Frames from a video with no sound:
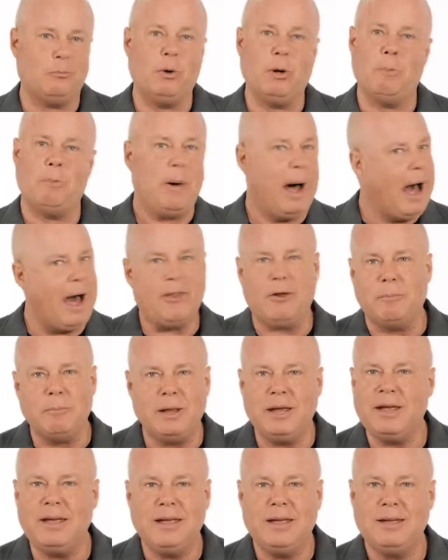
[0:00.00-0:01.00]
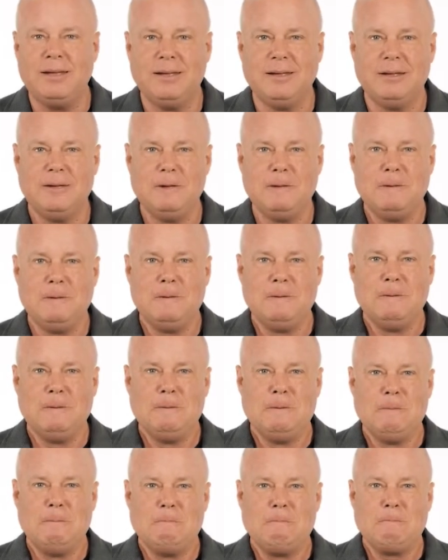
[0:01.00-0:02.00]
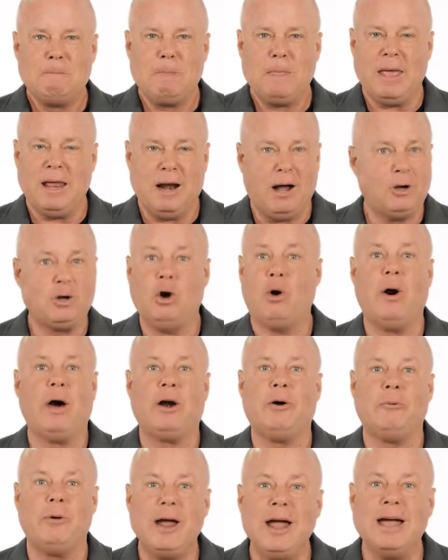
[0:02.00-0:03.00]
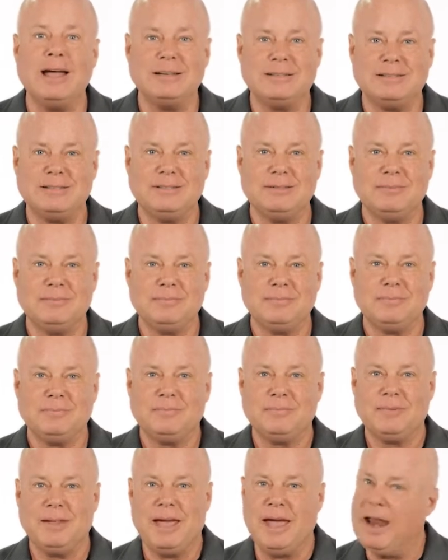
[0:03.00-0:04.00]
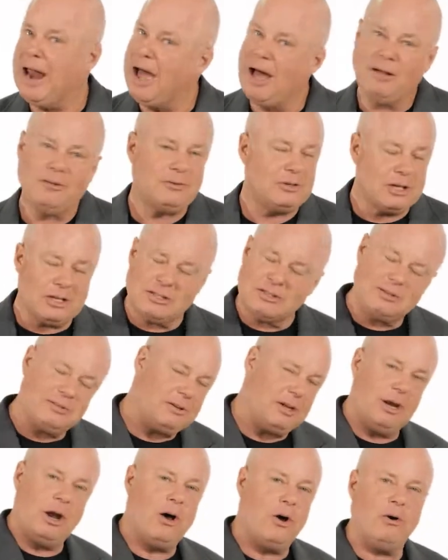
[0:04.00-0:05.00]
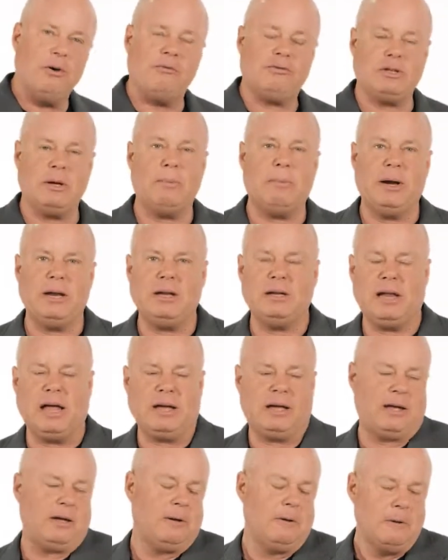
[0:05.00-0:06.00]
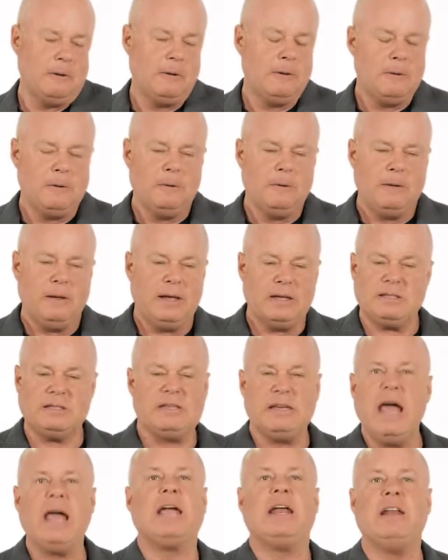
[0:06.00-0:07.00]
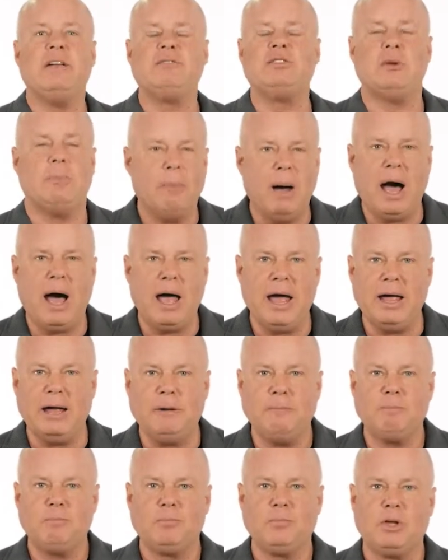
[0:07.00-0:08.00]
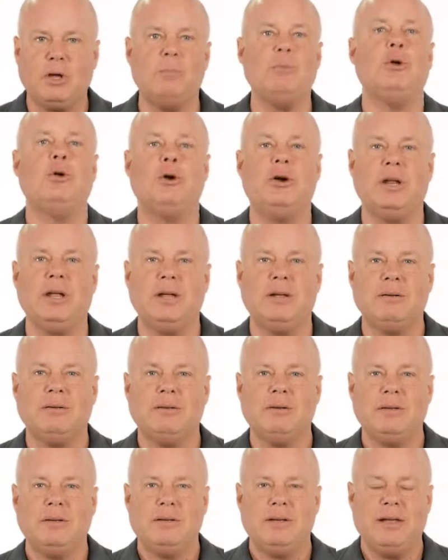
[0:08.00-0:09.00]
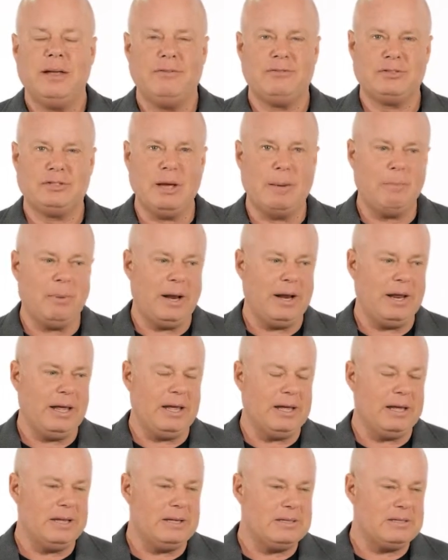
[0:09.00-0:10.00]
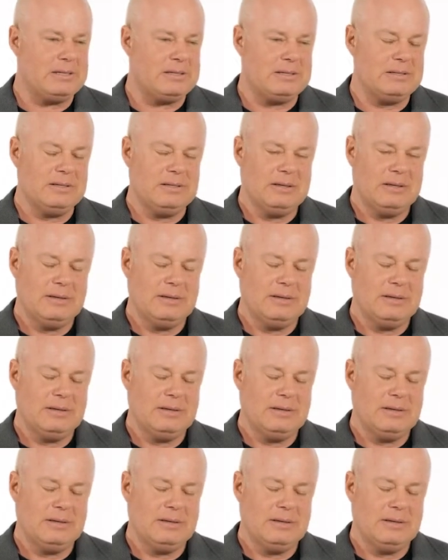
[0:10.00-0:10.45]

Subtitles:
will bother me, and I'll go on a rant. And I'll just, if somebody is negative to my community, if somebody is